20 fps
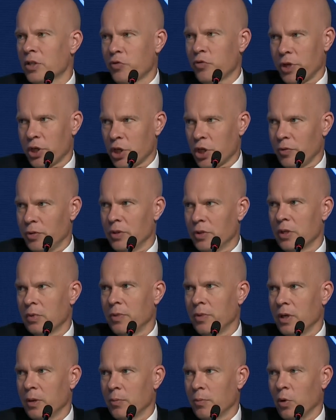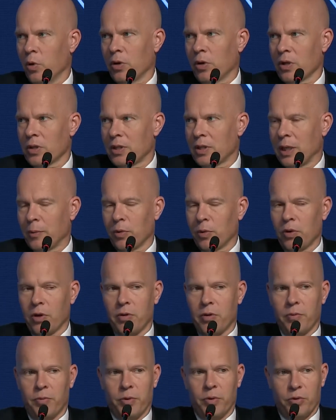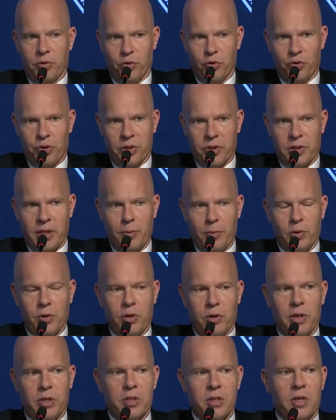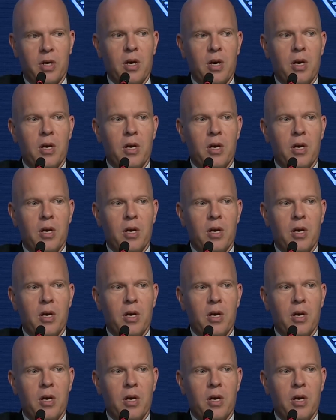treasuries are being bought on stablecoin, using stablecoins.